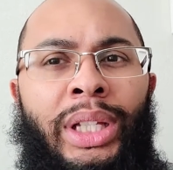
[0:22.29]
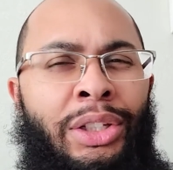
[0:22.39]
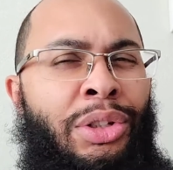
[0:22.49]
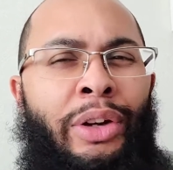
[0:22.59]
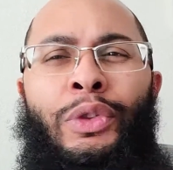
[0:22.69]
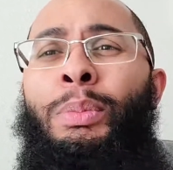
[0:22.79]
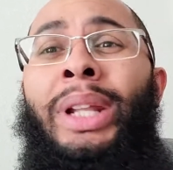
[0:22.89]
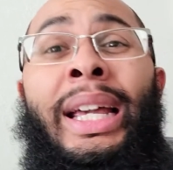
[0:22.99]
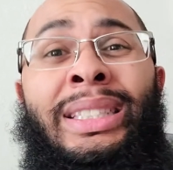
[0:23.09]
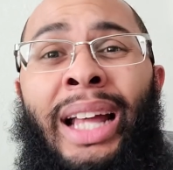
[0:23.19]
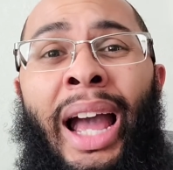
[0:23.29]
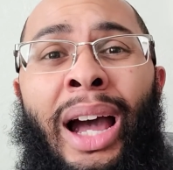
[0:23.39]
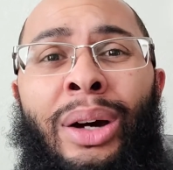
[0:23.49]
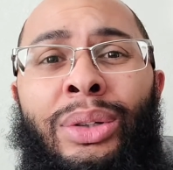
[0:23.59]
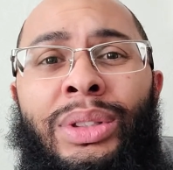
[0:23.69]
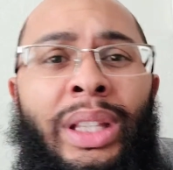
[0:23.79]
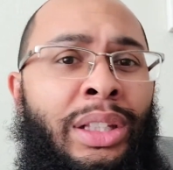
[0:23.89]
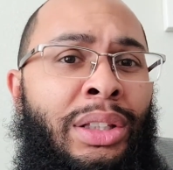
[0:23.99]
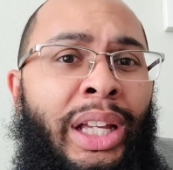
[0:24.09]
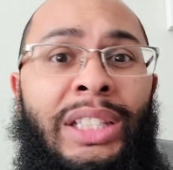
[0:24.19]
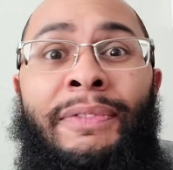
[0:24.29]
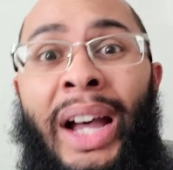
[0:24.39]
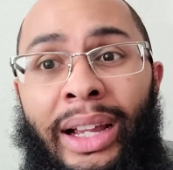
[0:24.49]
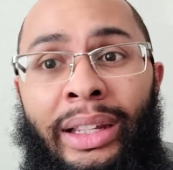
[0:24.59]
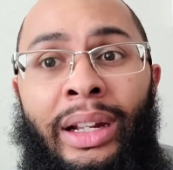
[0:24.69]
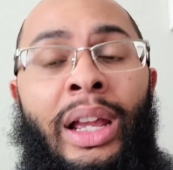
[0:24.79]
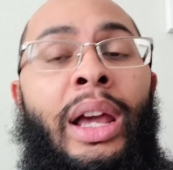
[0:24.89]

and if you bless the house, then it's fine.